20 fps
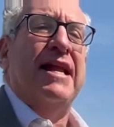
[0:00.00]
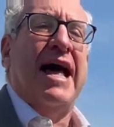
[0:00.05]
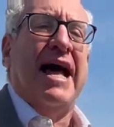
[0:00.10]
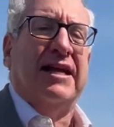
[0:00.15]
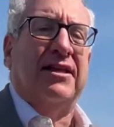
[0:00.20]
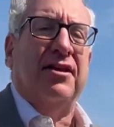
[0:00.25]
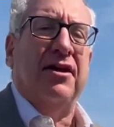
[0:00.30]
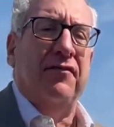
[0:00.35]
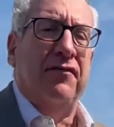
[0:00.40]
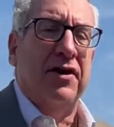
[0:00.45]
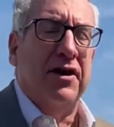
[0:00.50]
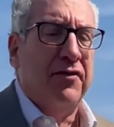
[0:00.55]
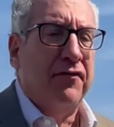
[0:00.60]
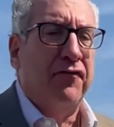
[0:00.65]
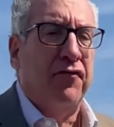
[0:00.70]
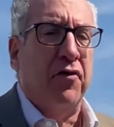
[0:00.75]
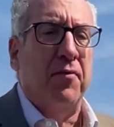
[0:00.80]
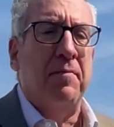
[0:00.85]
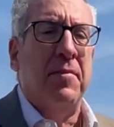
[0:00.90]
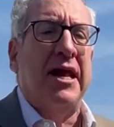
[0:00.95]
activity
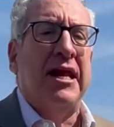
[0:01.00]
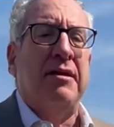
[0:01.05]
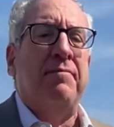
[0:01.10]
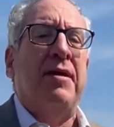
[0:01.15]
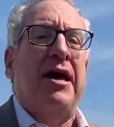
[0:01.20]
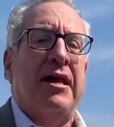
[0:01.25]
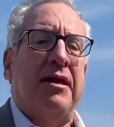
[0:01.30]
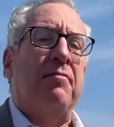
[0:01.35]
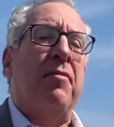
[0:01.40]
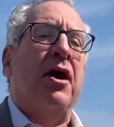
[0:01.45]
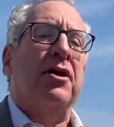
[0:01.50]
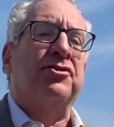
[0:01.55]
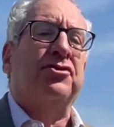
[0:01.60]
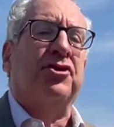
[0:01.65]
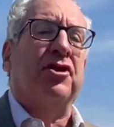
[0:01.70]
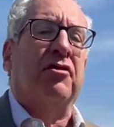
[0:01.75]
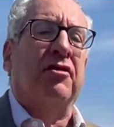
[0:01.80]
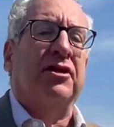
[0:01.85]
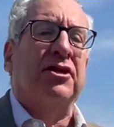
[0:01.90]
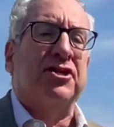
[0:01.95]
for many, many months
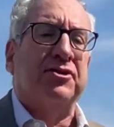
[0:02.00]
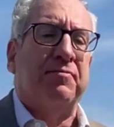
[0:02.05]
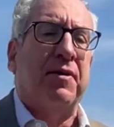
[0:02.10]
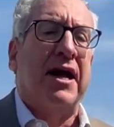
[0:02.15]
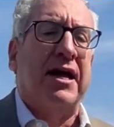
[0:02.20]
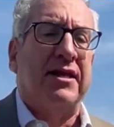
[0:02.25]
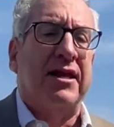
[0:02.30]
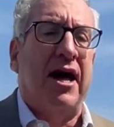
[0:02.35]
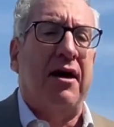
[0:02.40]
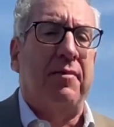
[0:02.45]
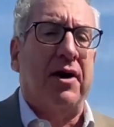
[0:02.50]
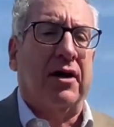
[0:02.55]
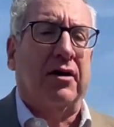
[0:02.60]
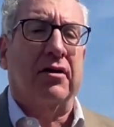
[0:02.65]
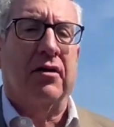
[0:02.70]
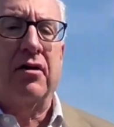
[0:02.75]
during this pandemic.